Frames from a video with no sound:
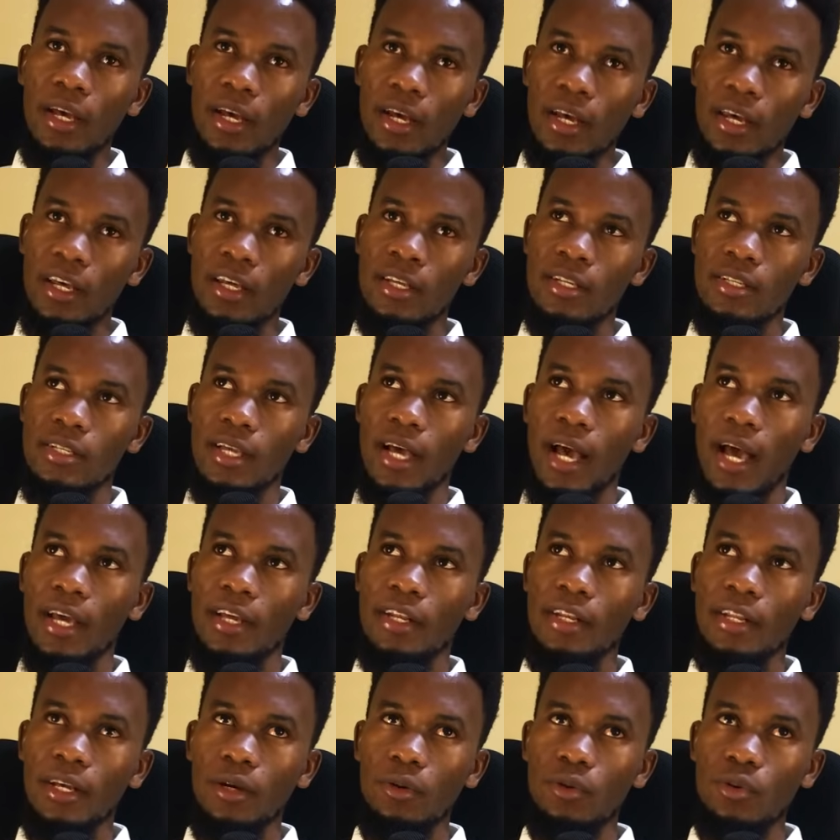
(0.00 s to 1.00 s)
His
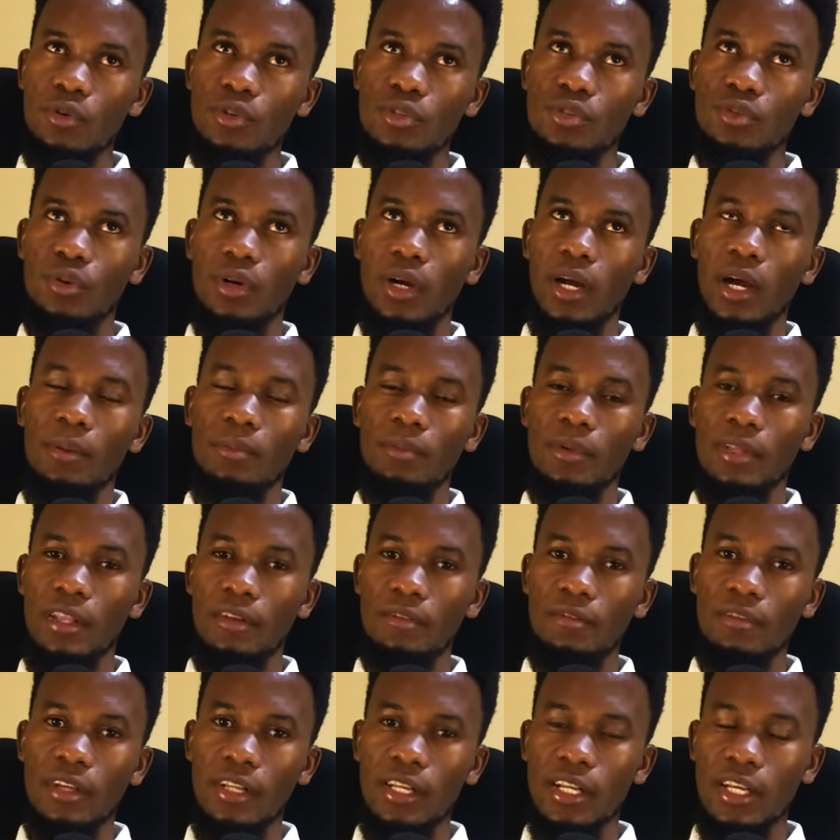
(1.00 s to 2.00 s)
idea was to come in the
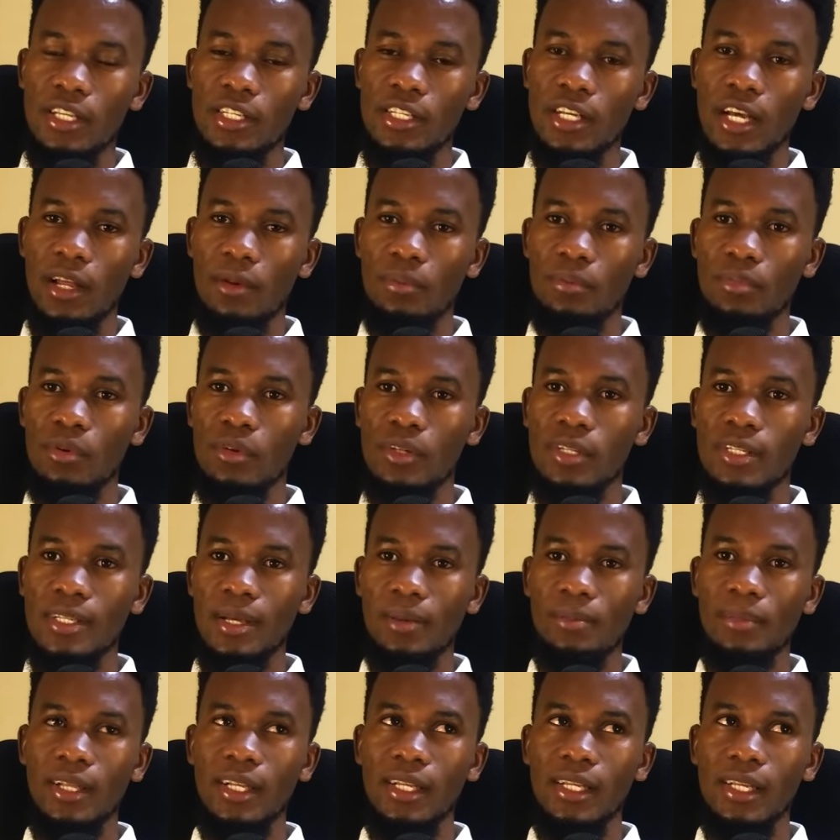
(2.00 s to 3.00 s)
village and build
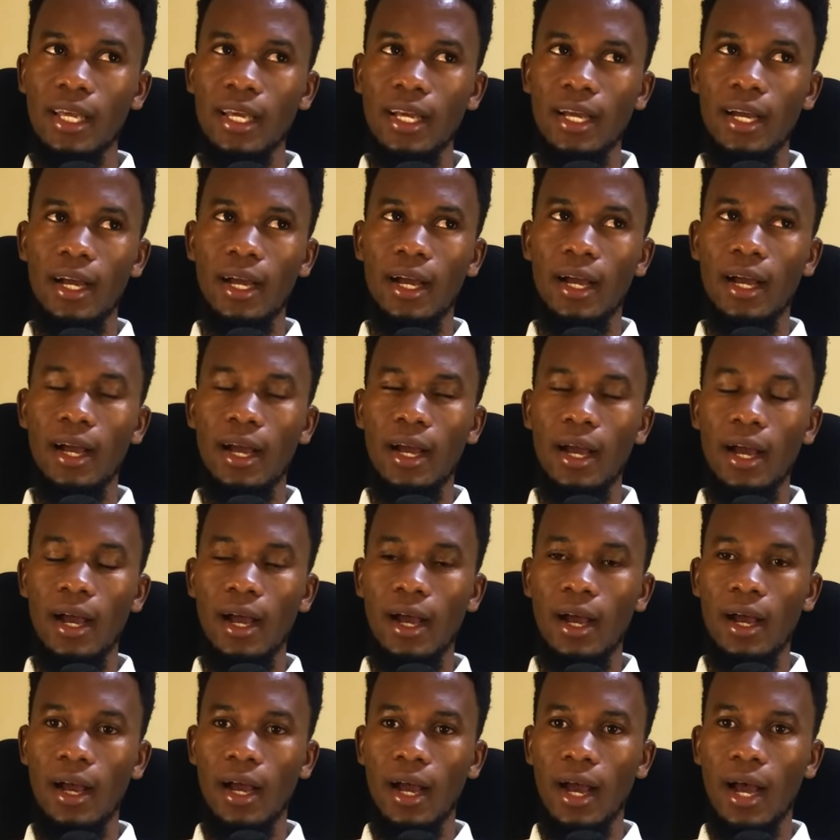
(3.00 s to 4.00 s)
something like a,
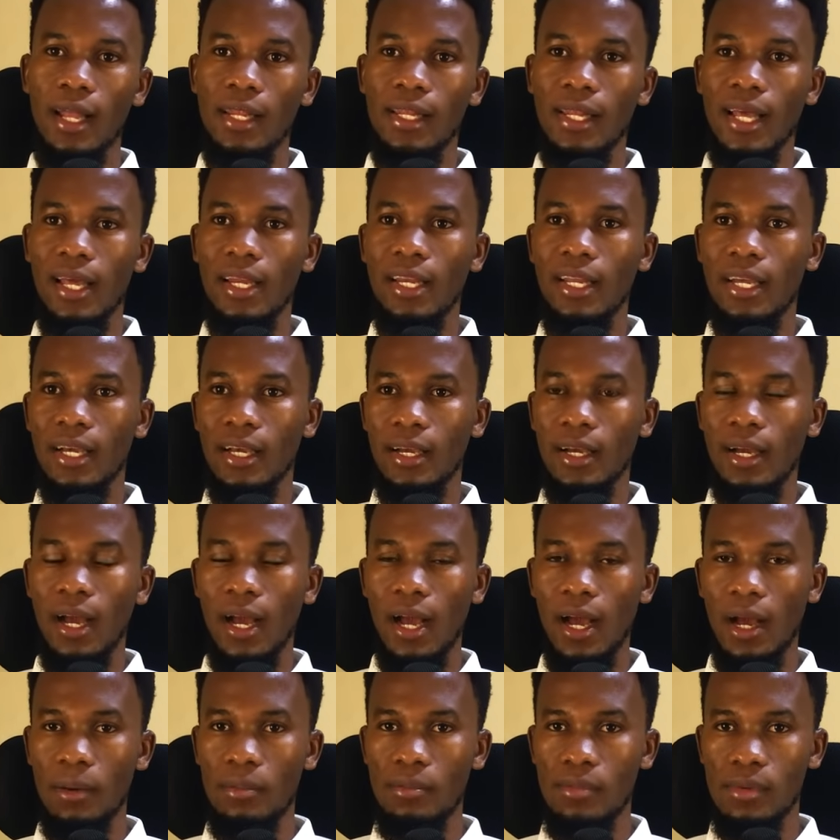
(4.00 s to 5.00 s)
a, a learning
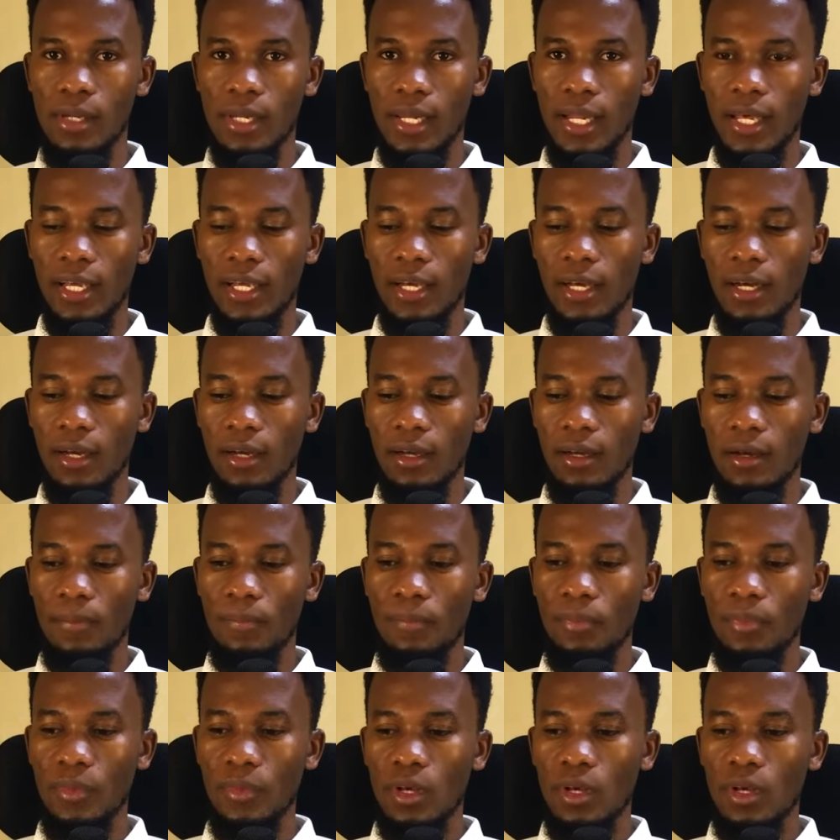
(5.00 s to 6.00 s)
hub, like a,
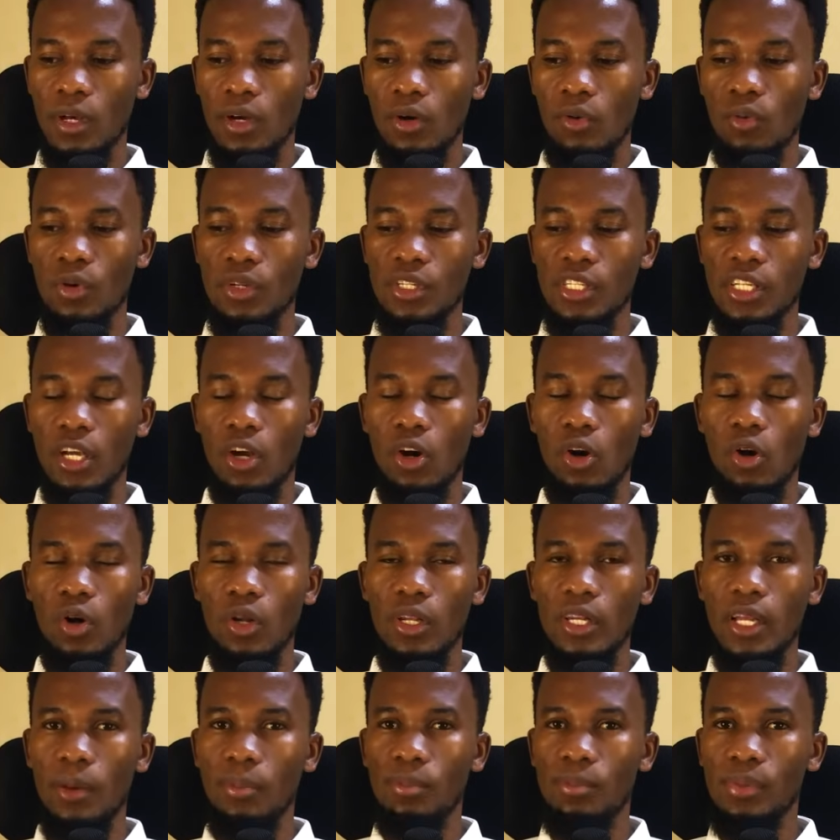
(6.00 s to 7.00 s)
what he
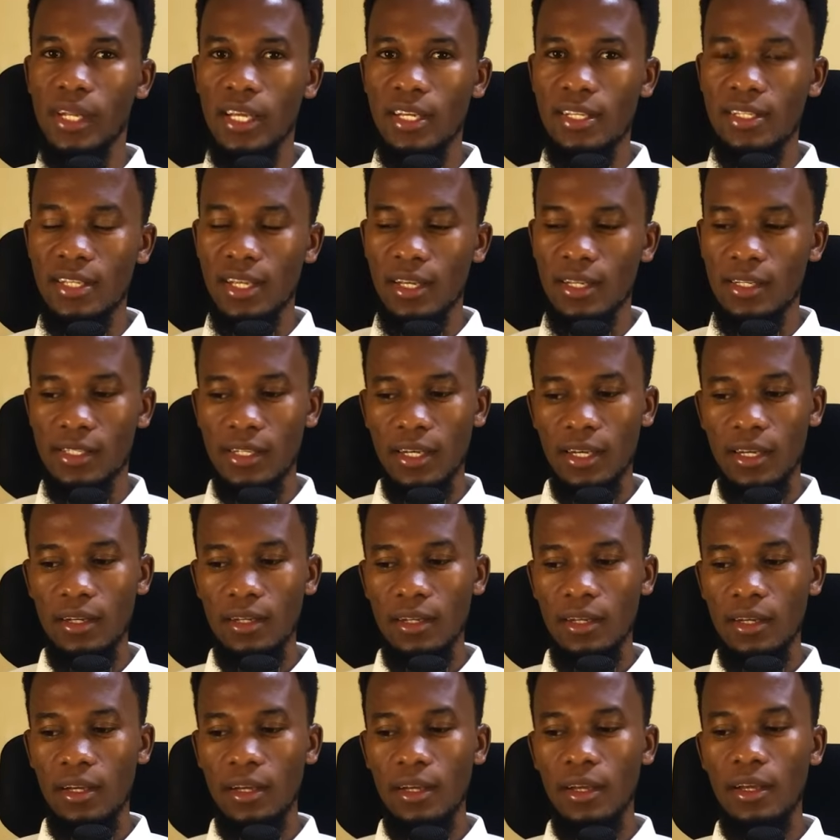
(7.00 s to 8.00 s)
called a play center
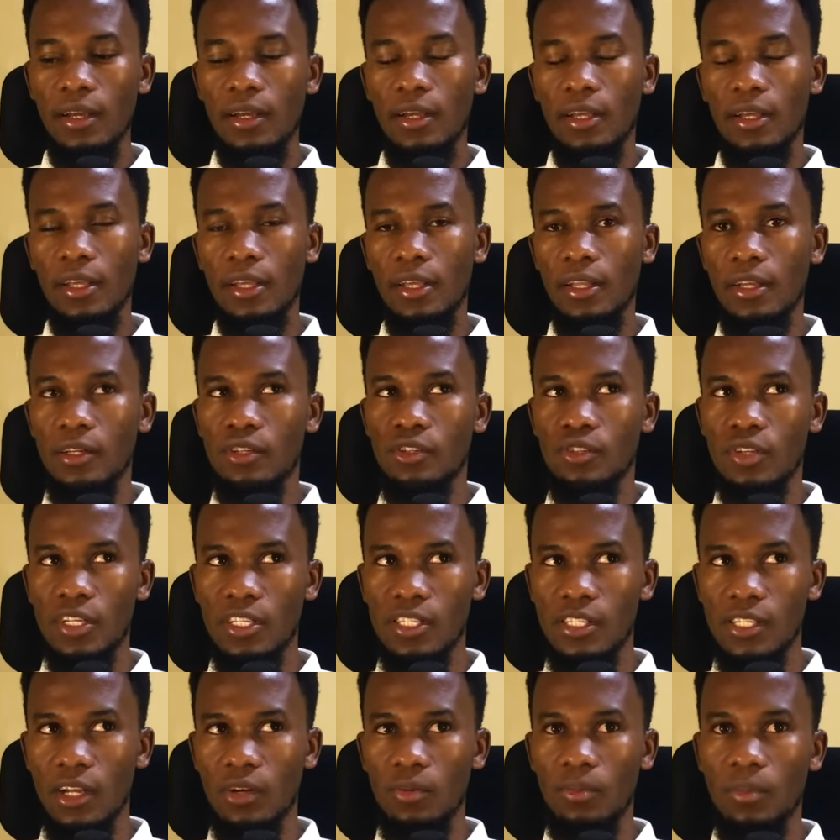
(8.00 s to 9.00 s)
in Trench
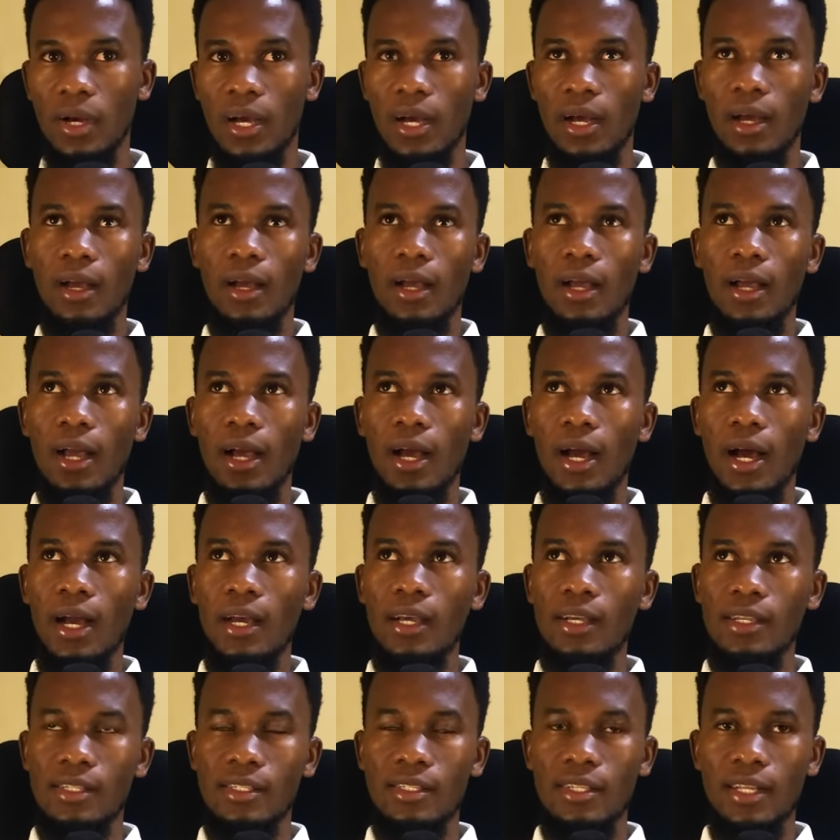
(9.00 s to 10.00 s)
Town. But
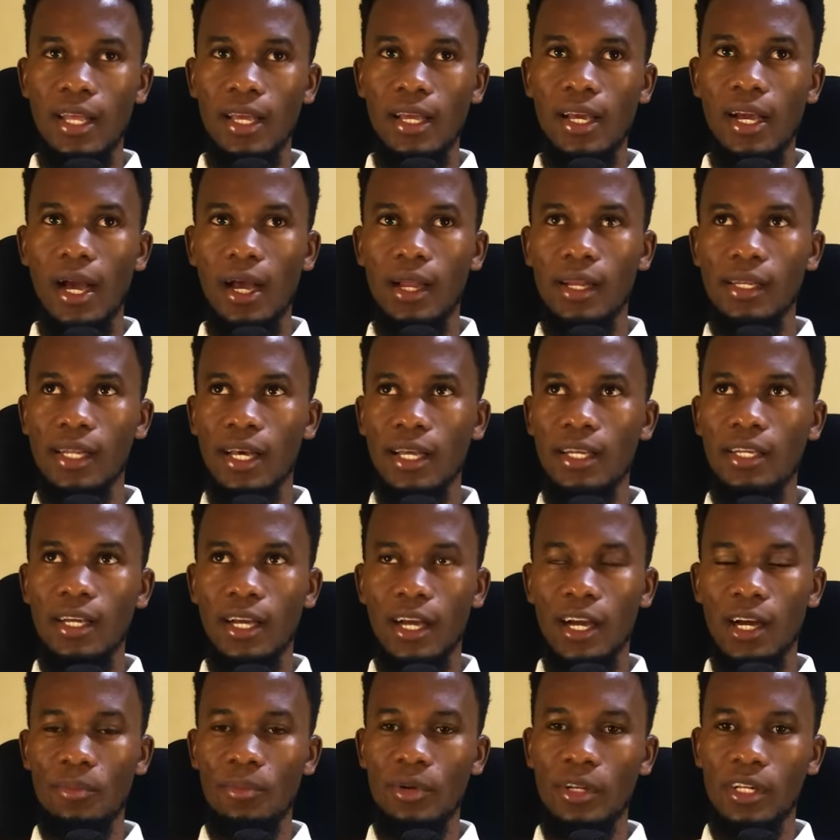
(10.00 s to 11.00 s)
it's like a learning
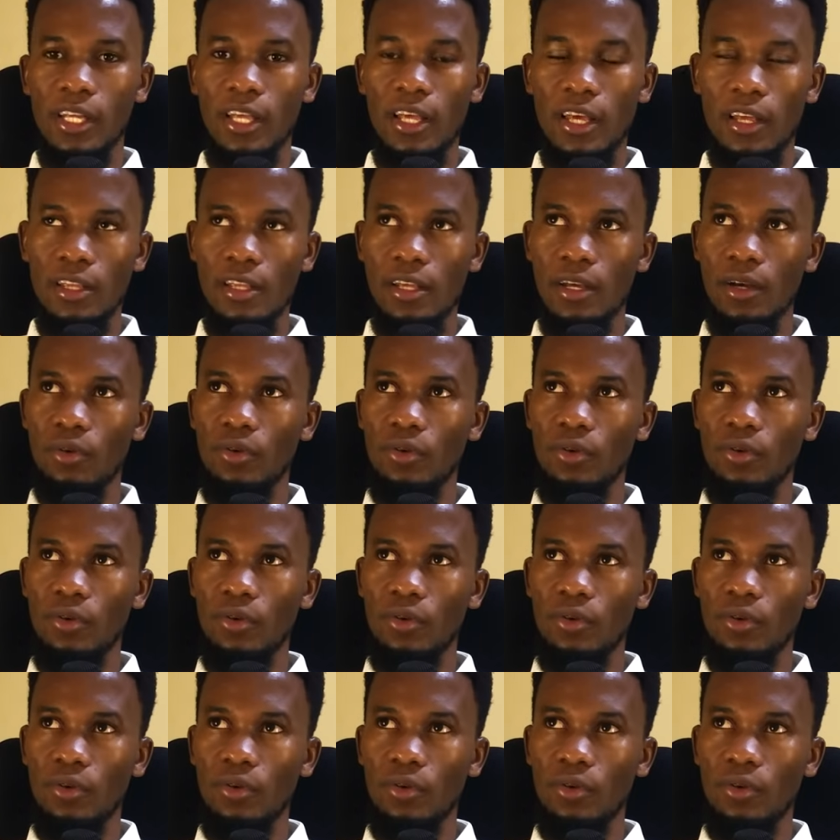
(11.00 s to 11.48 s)
hub in Kenya.